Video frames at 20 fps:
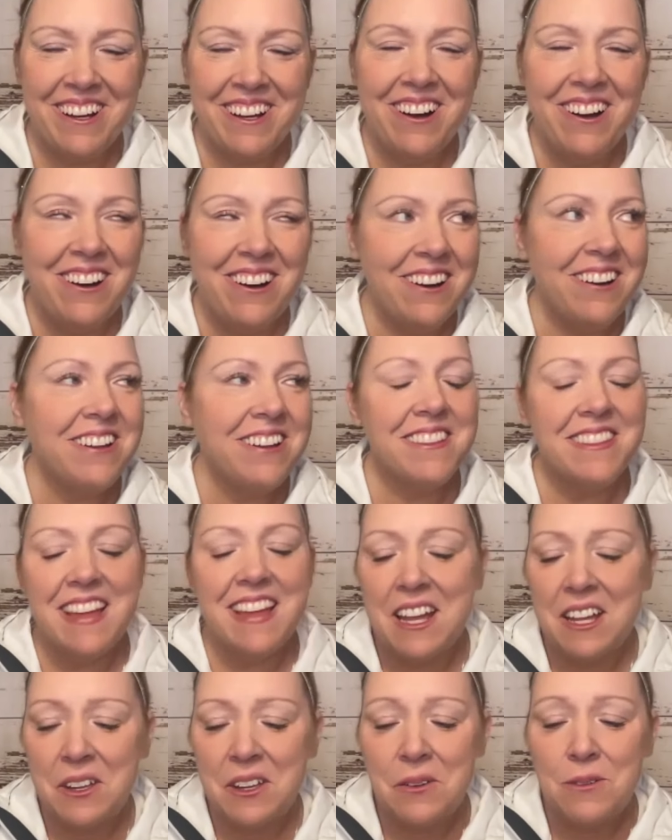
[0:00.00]
Oh,
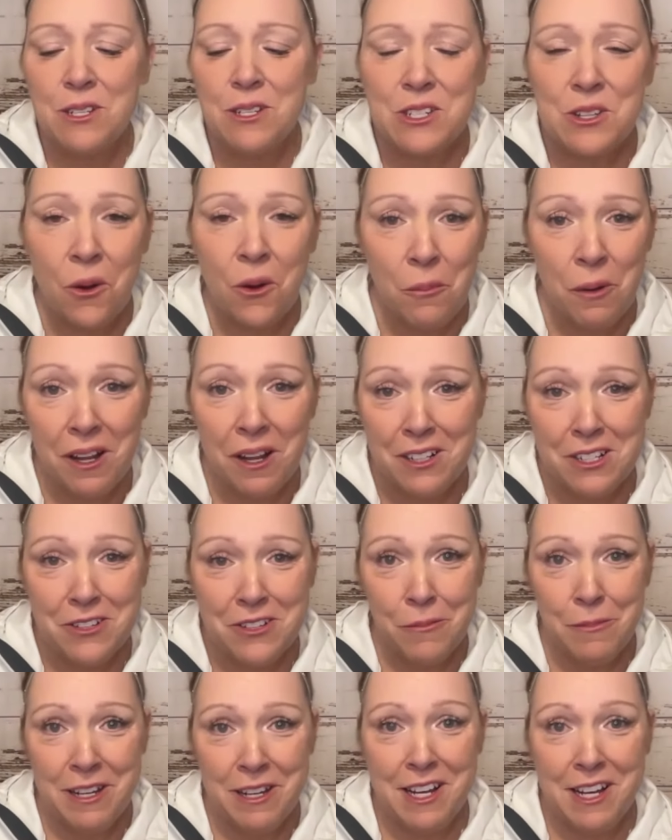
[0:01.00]
thank you so much
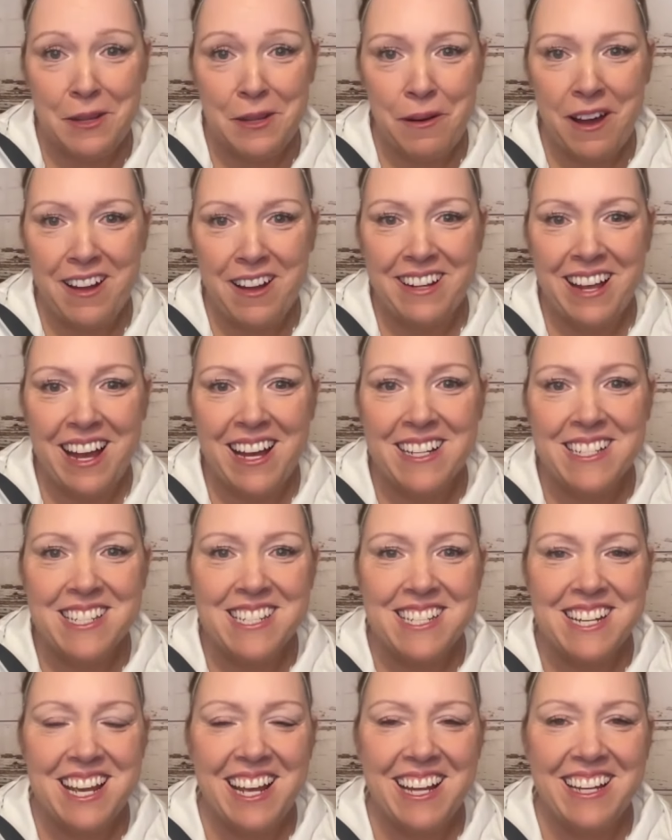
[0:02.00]
for being on the
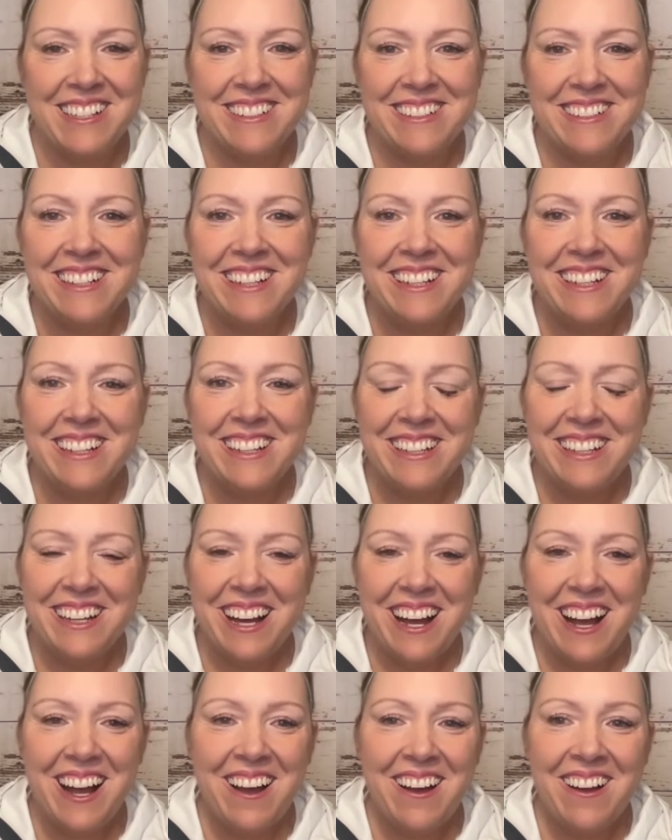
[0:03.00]
podcast. And
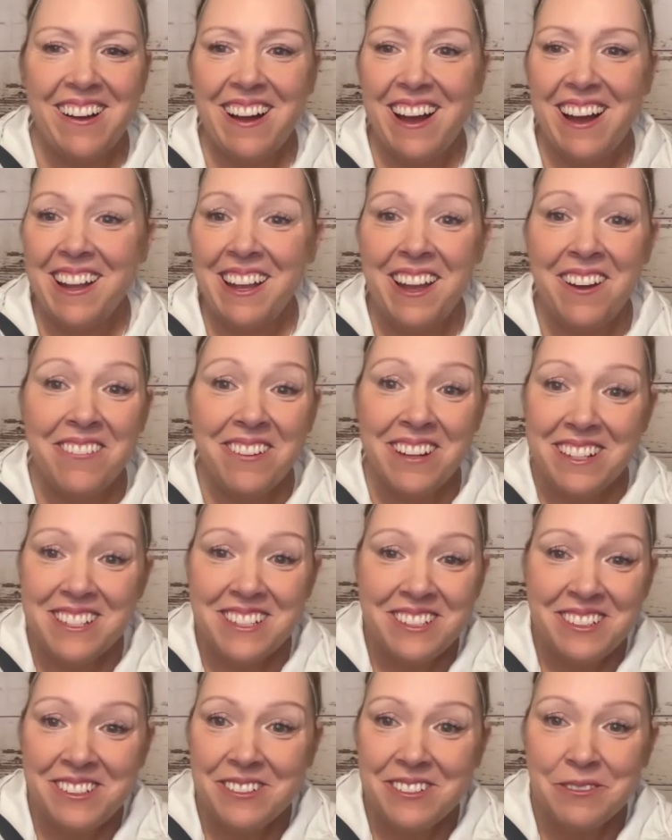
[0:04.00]
I can't wait
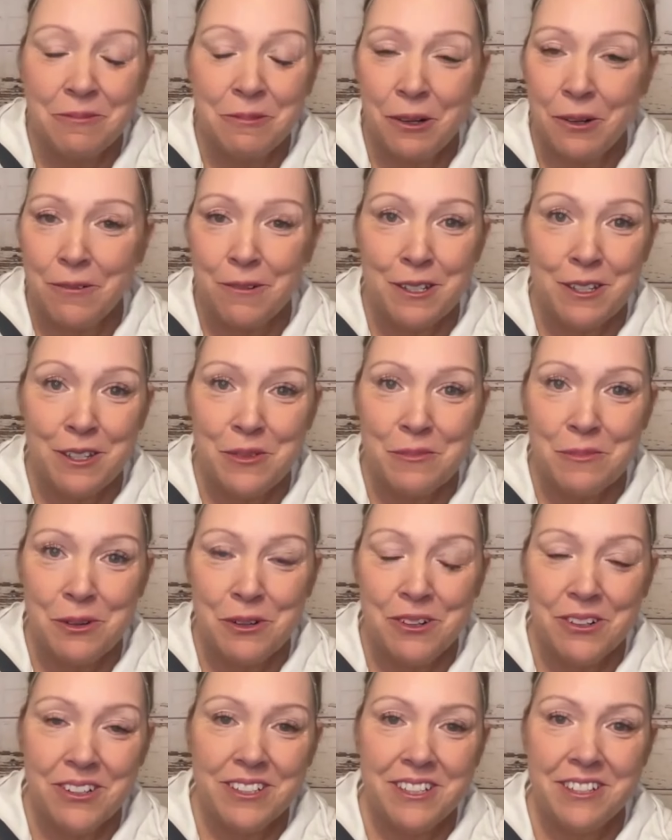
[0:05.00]
to work with you
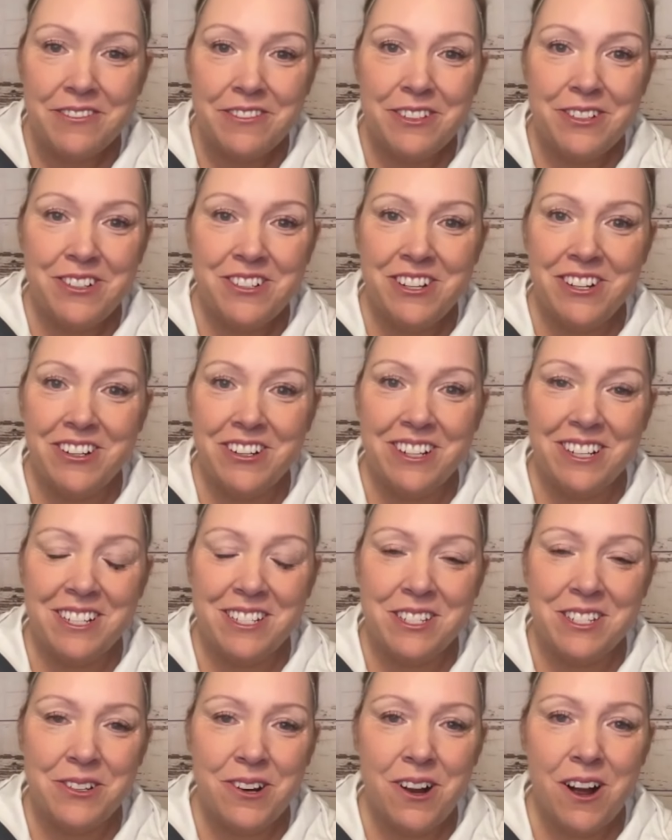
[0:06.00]
more in the future
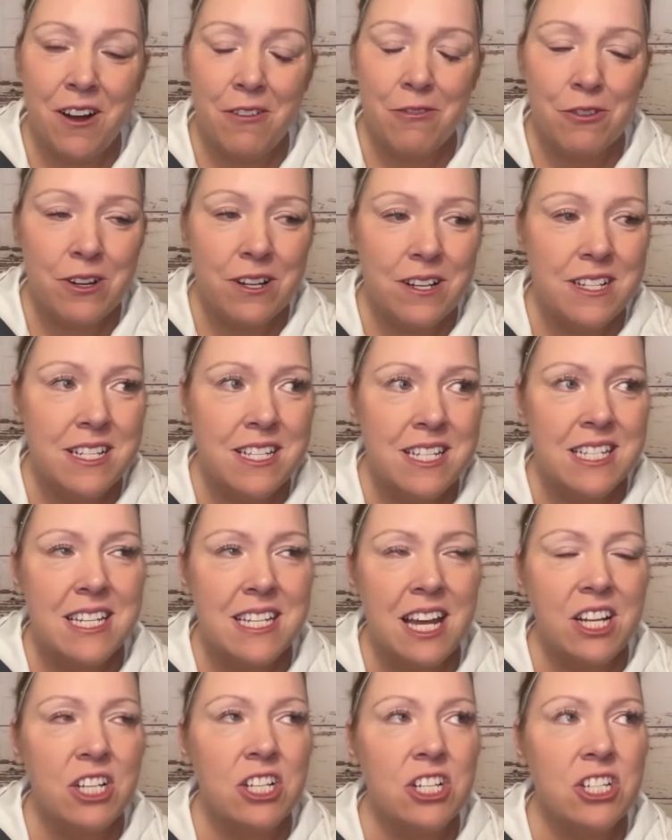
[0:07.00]
because you're offering
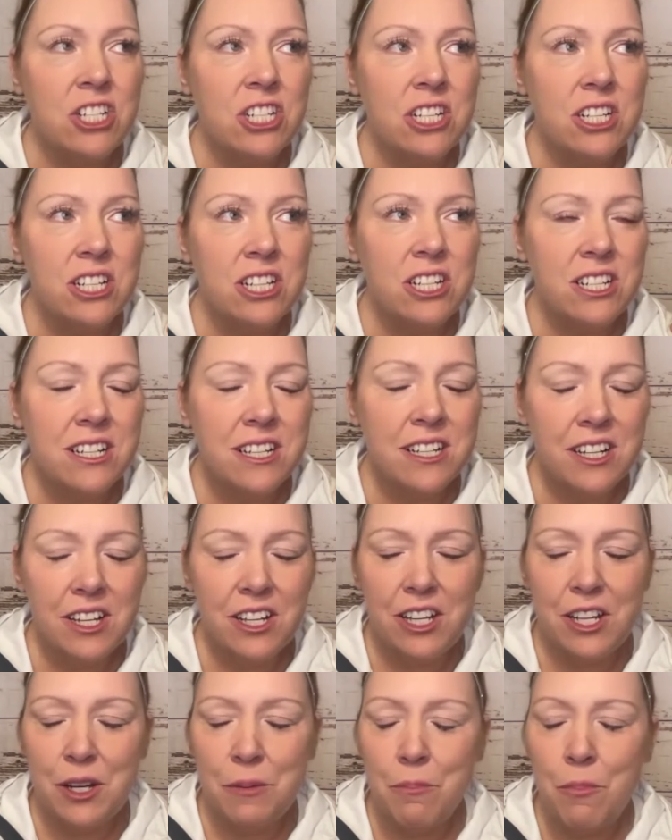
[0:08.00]
such
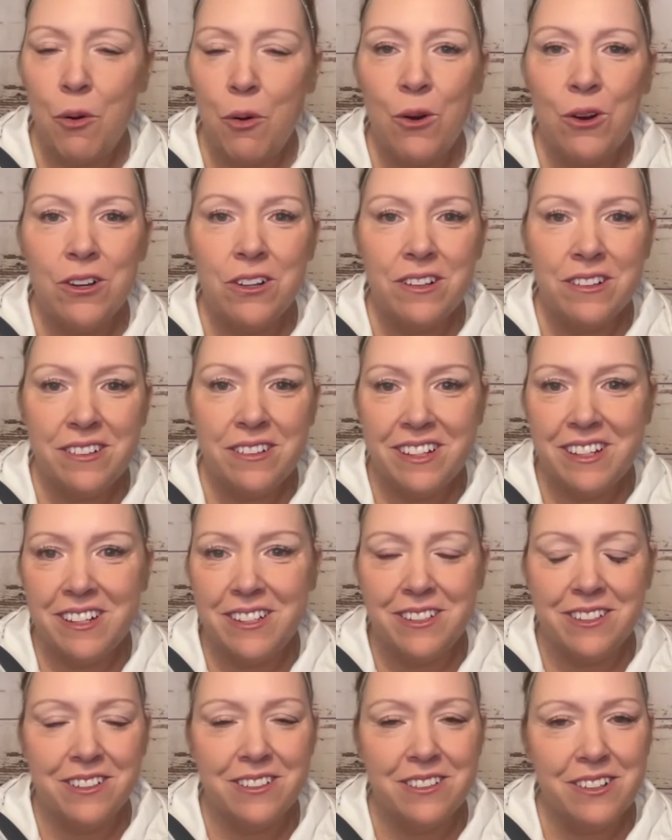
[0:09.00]
an important
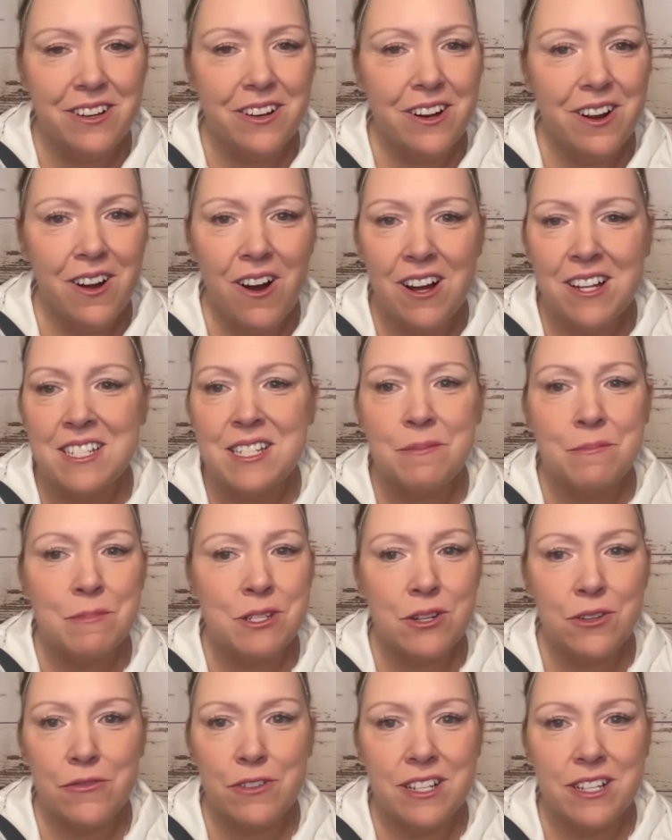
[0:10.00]
and awesome
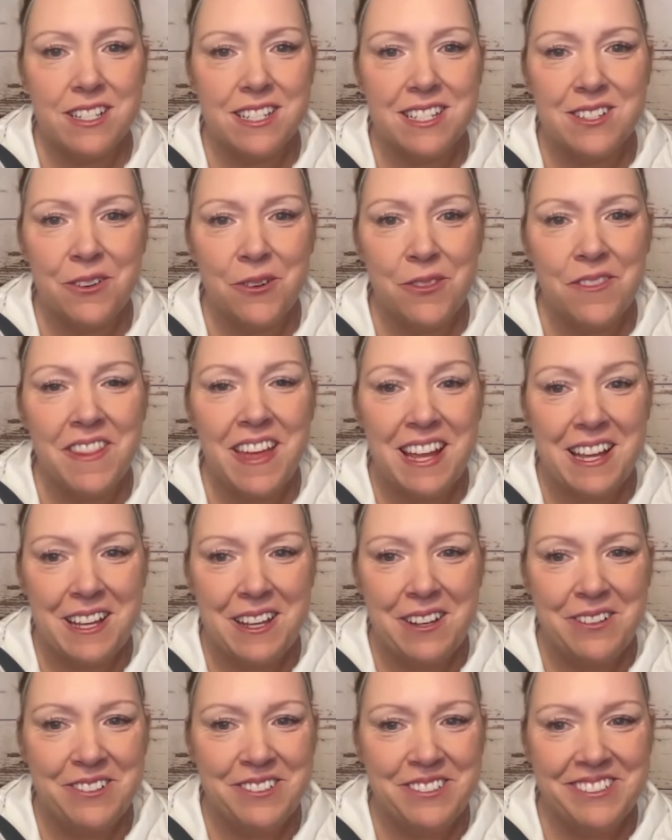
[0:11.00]
service. So
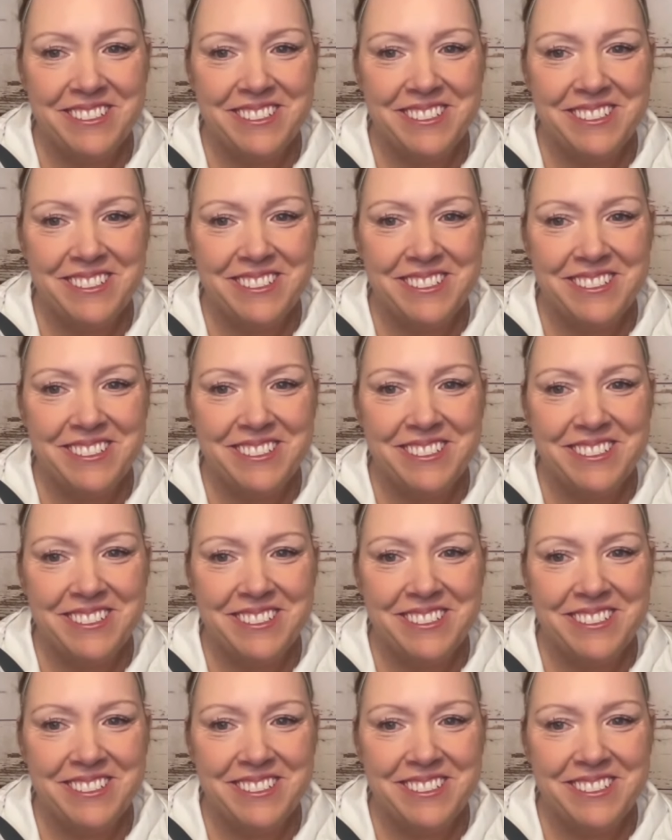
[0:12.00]
thank you.